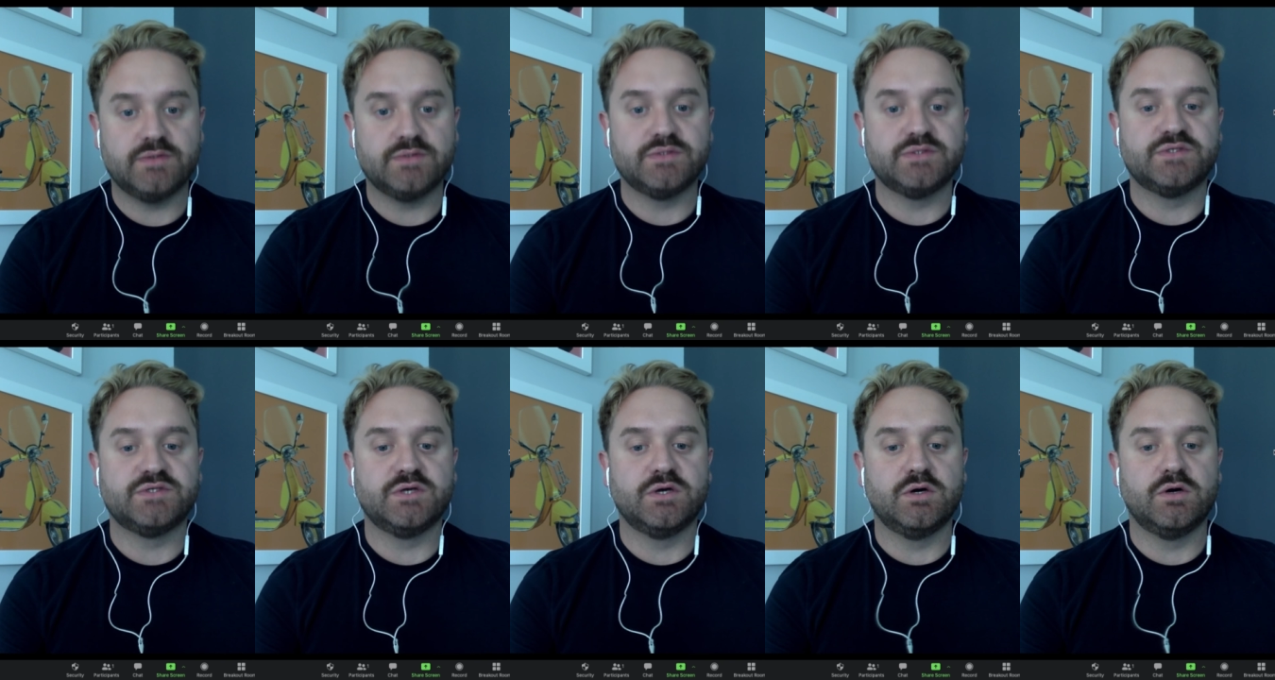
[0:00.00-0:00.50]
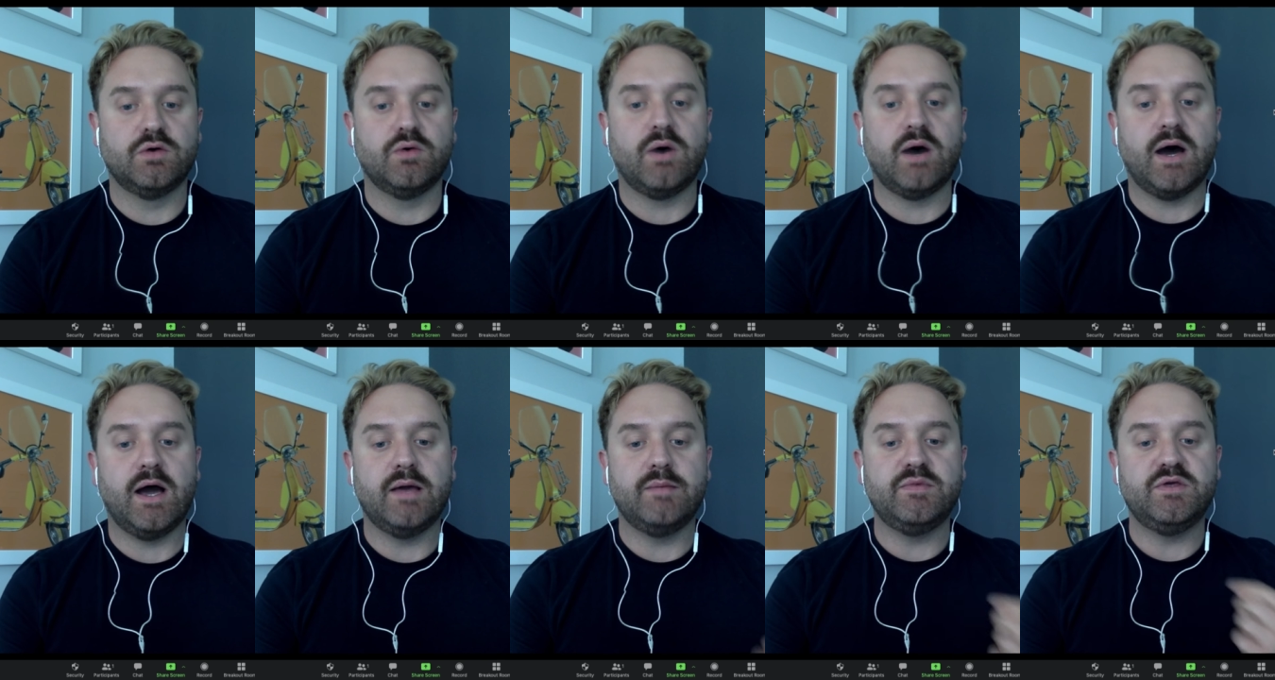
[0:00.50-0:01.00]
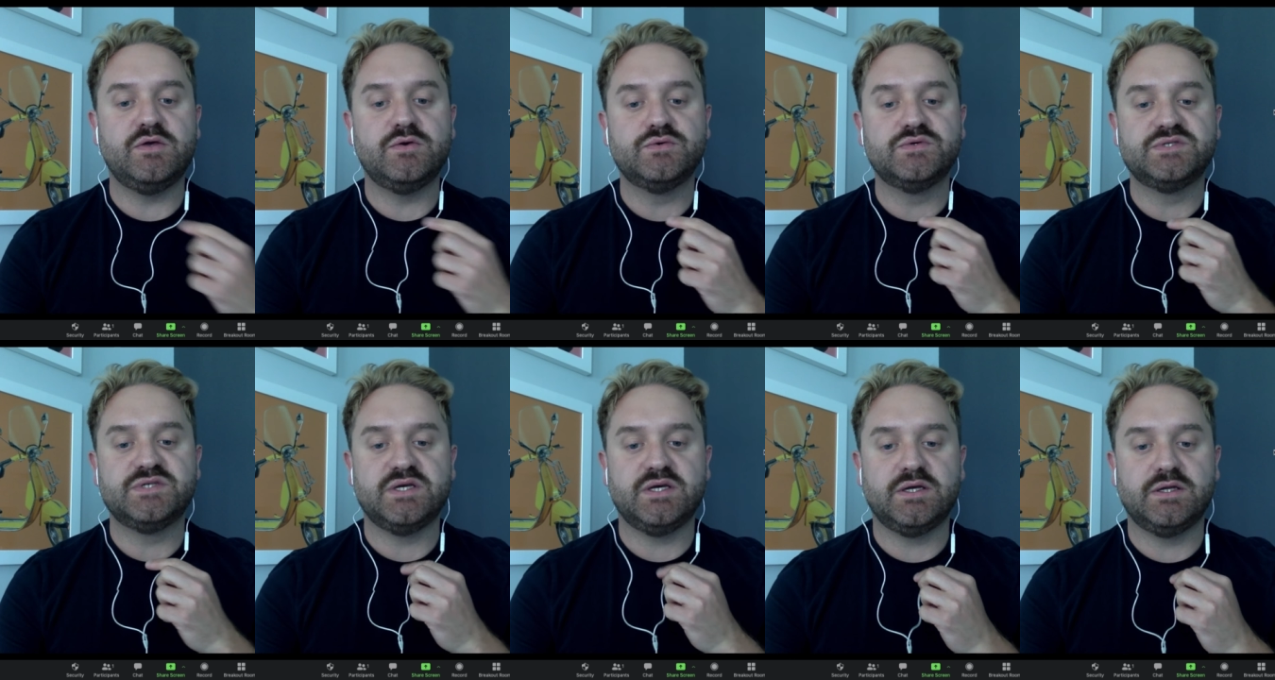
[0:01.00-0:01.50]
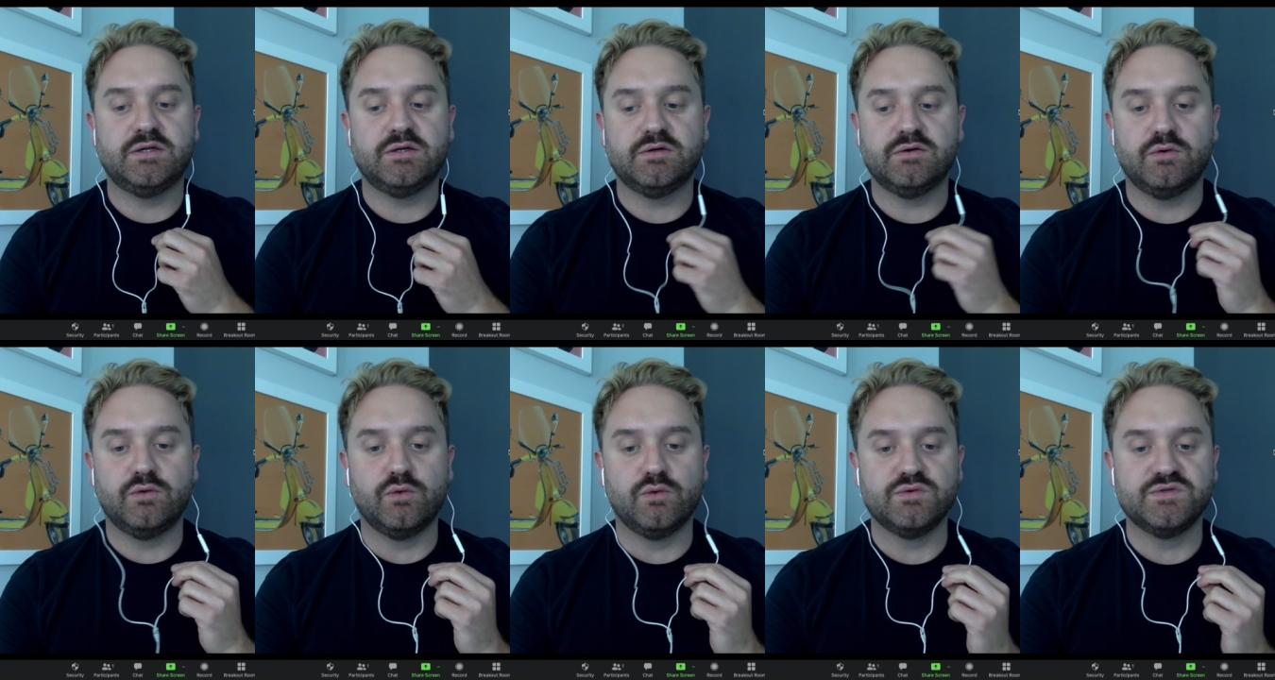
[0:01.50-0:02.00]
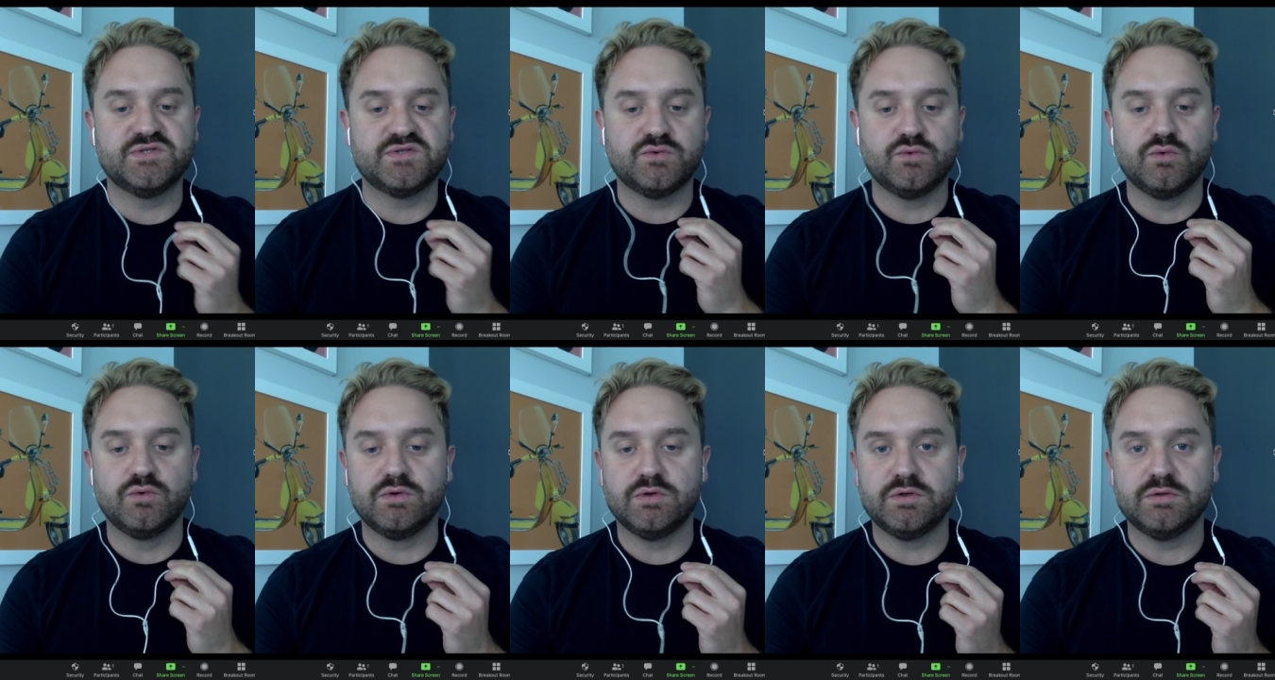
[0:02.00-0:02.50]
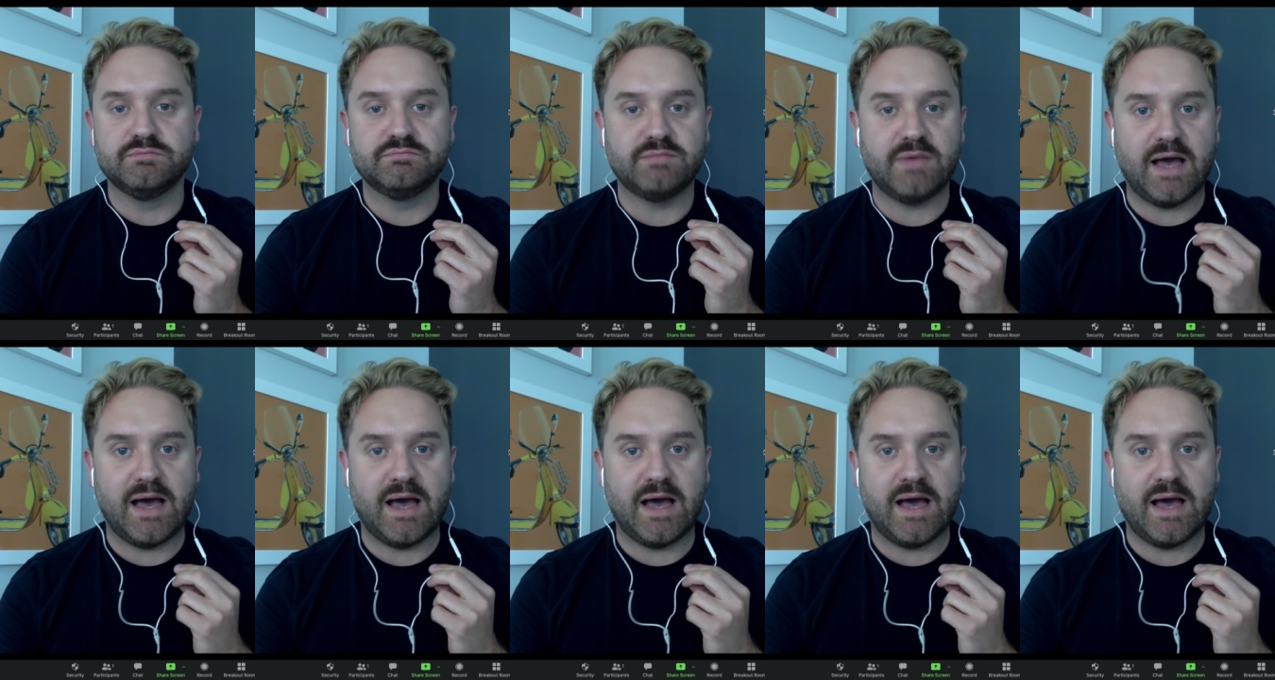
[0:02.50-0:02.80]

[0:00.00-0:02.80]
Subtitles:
So I'm using old school